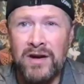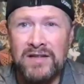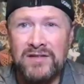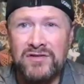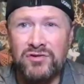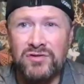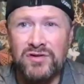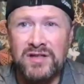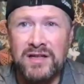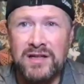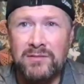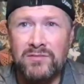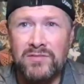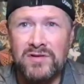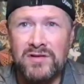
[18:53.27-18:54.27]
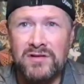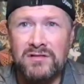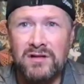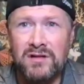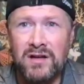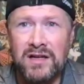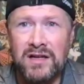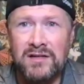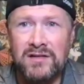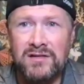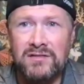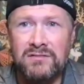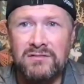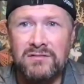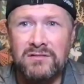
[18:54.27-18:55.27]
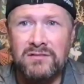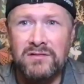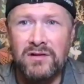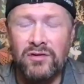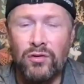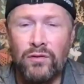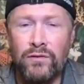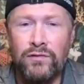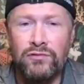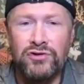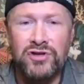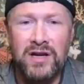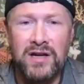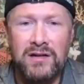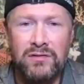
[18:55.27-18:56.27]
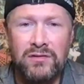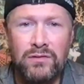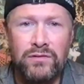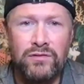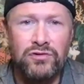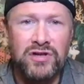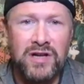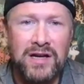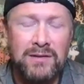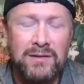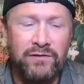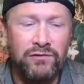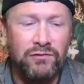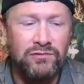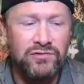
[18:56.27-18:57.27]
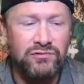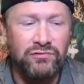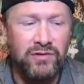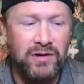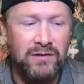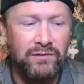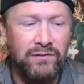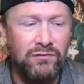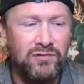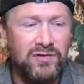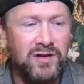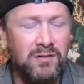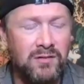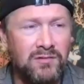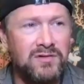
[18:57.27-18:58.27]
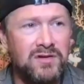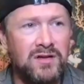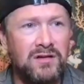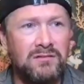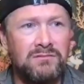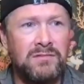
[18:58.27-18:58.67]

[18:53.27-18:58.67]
it just seems like it's an awful shame for ultra running, full stop, doesn't it?